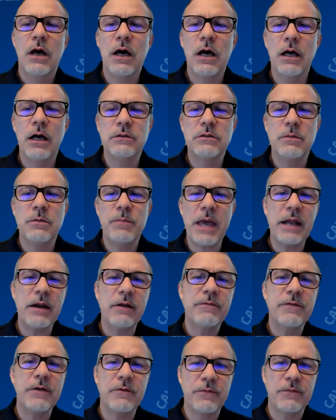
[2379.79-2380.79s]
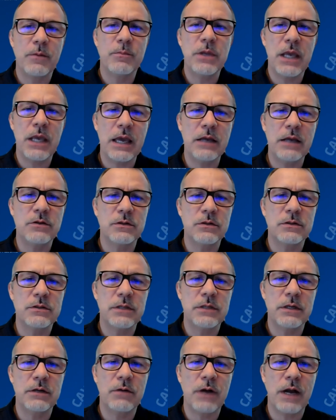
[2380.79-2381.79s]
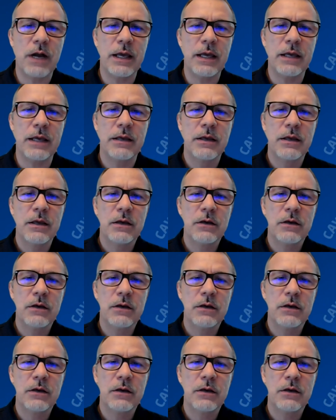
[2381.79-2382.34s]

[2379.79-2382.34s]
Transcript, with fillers: uh, to benefit from the agency, right?